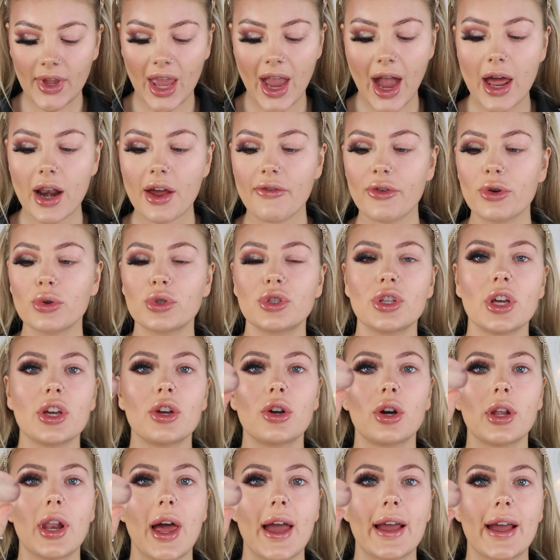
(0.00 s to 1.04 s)
And I've also
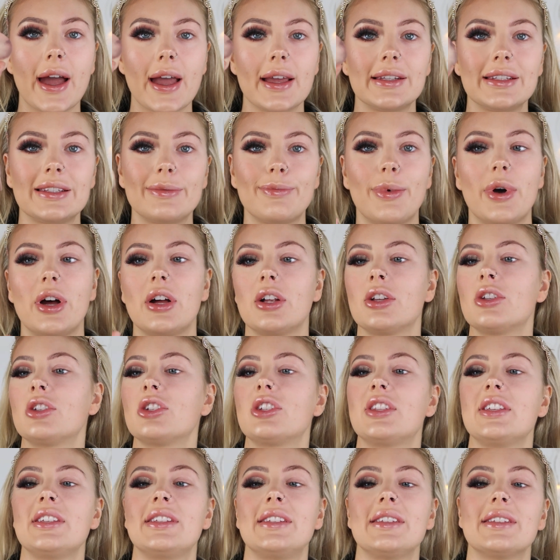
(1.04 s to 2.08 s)
got like a
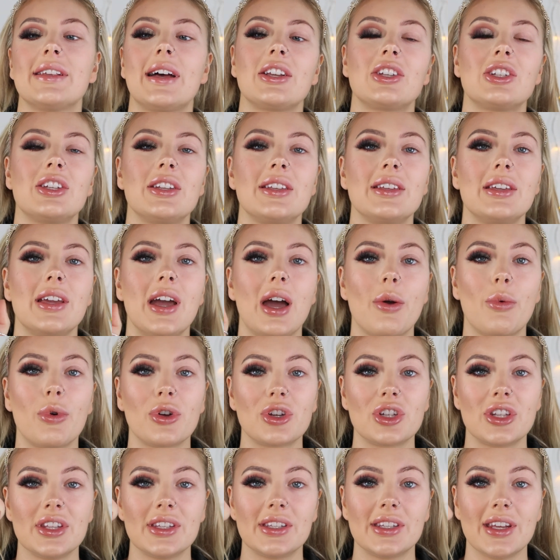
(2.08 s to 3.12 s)
sponge. This is actually, I
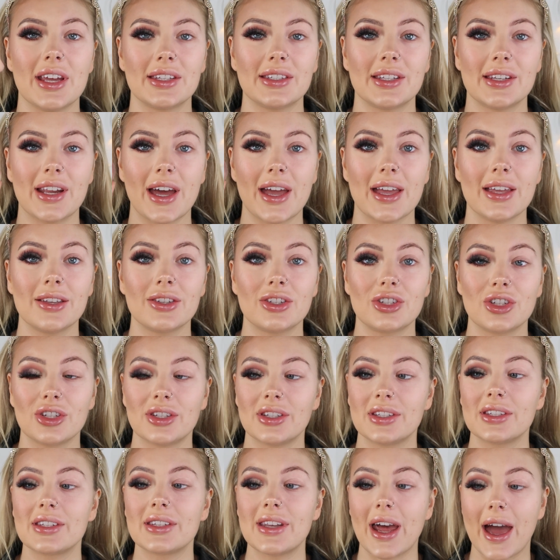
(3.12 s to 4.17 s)
washed this yesterday. It's just
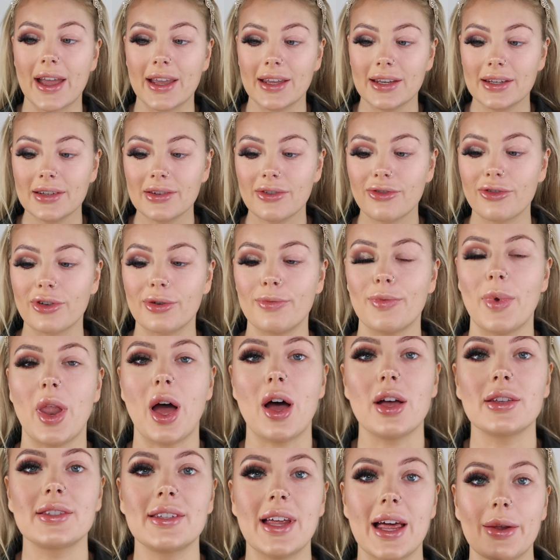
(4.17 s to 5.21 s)
stained from
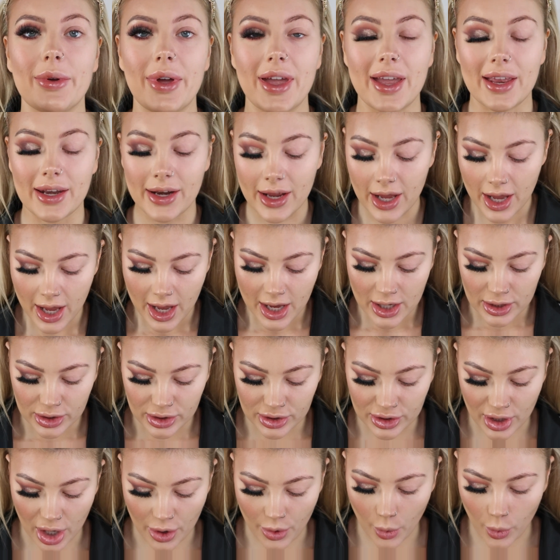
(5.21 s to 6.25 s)
last Halloween.
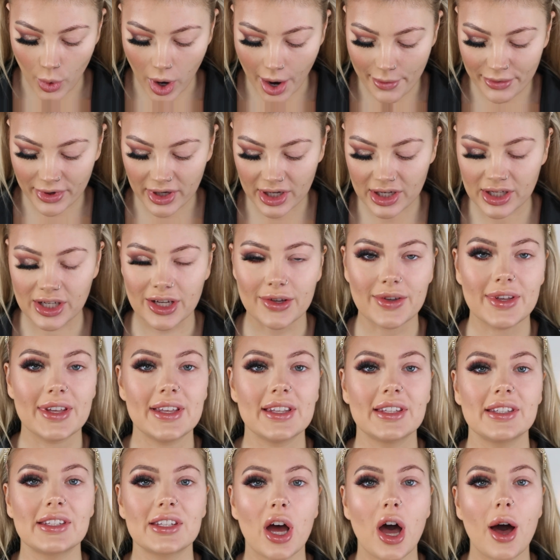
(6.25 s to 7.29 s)
So what I'm going to do
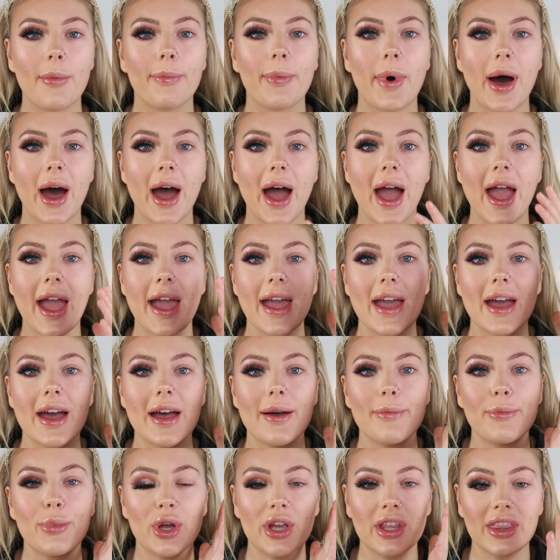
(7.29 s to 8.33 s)
is start by
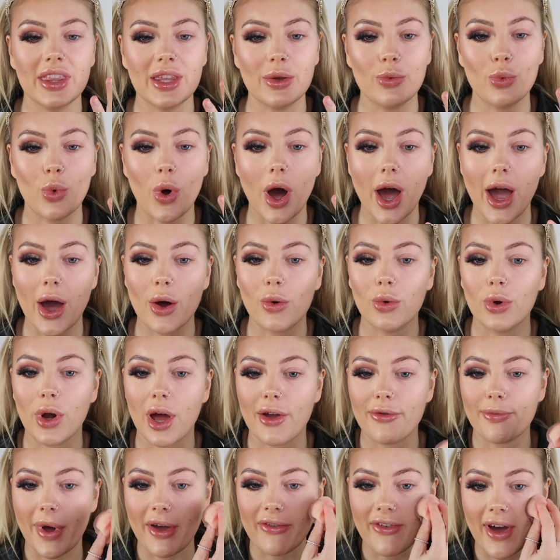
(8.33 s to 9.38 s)
putting the white all
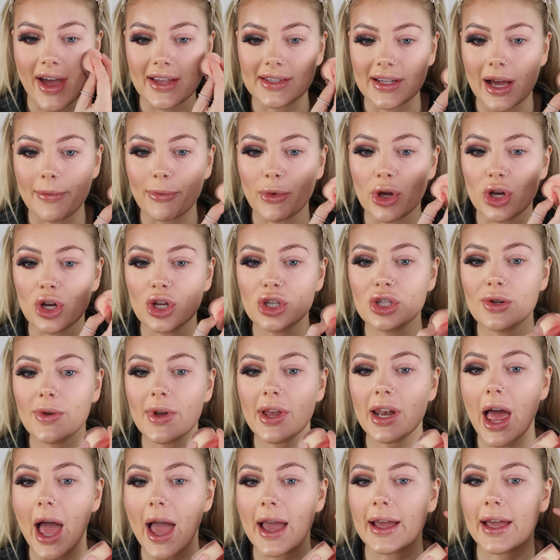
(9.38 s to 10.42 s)
over my face. I'm going to do
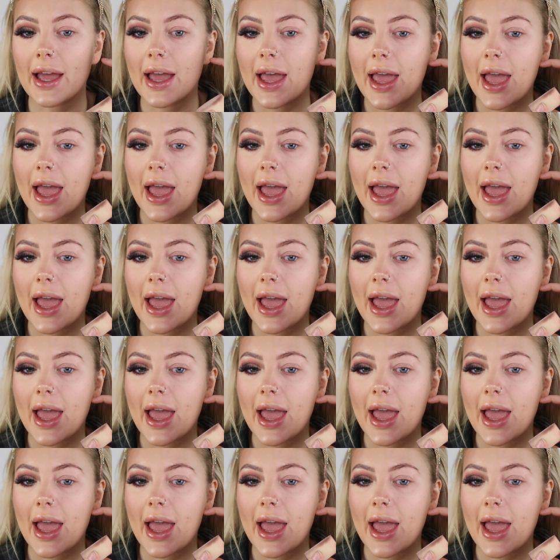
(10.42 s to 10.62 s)
it like